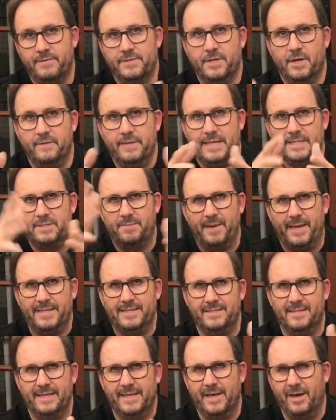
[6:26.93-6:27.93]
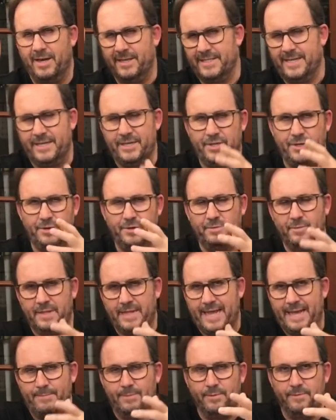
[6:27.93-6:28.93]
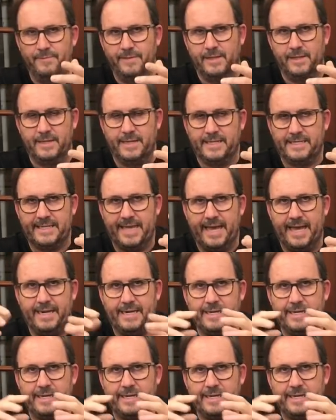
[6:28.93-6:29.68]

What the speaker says: So that's basically Isaac Newton, when the apple fell on his head,